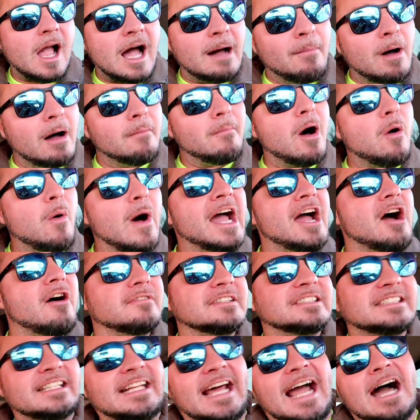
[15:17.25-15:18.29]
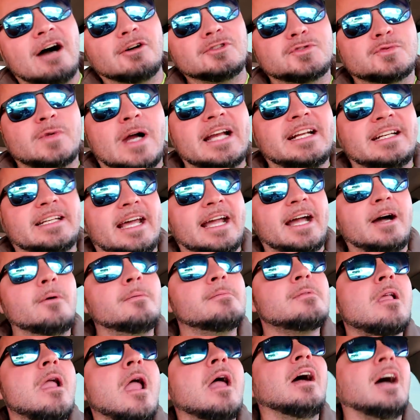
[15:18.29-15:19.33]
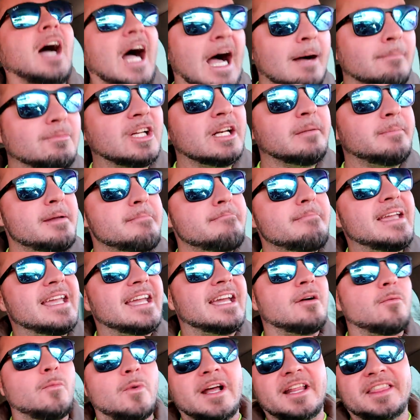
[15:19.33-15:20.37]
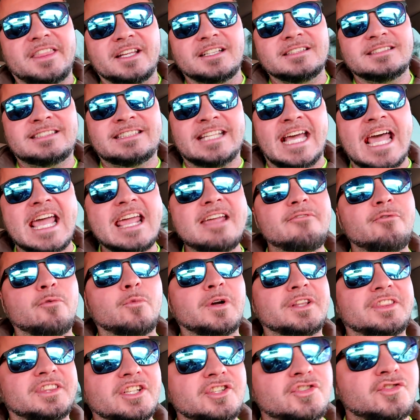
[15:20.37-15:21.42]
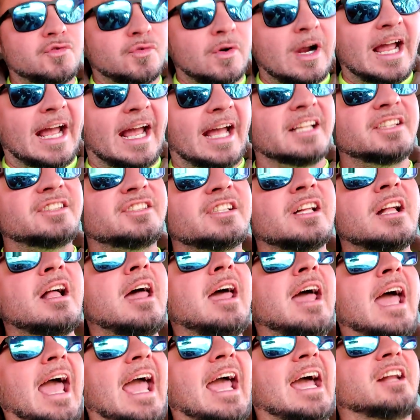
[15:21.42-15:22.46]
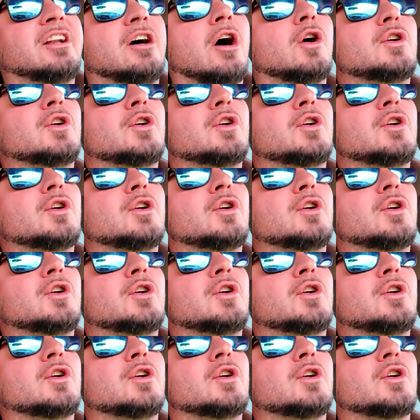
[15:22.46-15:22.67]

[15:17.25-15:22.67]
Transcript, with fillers: I'm on my way over to the house right now. I'm gonna be meeting with Dave with the dreads and